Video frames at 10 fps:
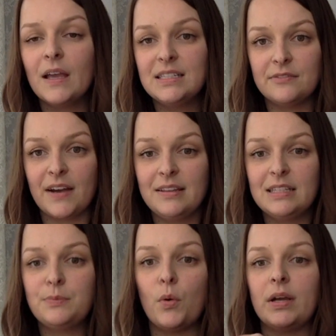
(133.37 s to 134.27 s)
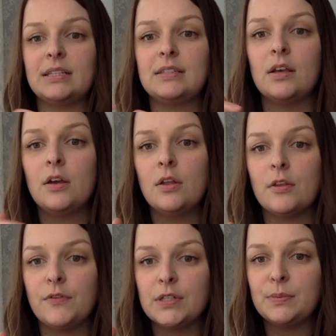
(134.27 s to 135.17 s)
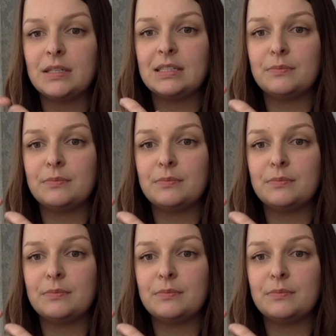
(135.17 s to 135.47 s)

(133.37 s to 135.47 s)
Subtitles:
to find these points, the first one is in